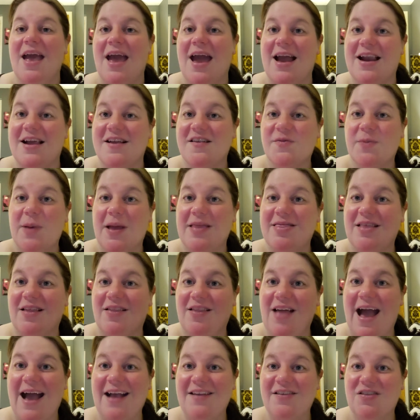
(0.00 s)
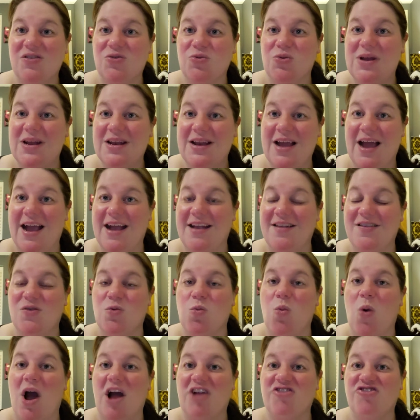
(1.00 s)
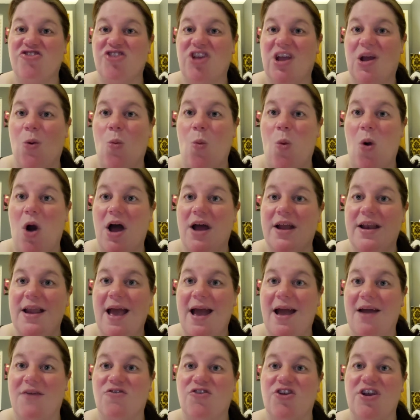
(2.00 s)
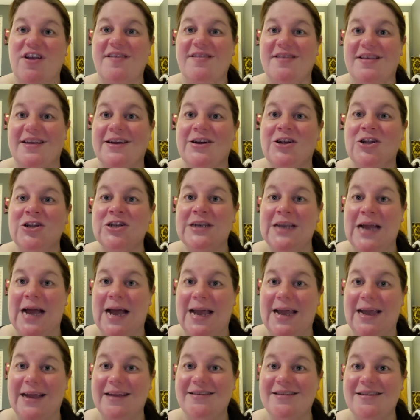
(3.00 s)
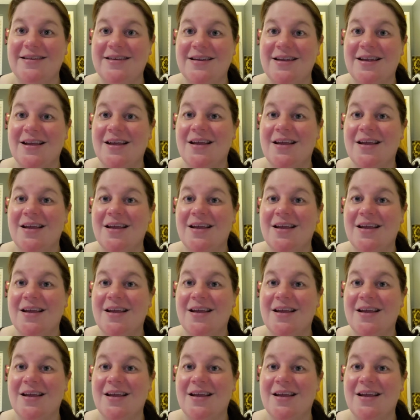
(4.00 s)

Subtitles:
And I spent the last 3 nights watching one every single night.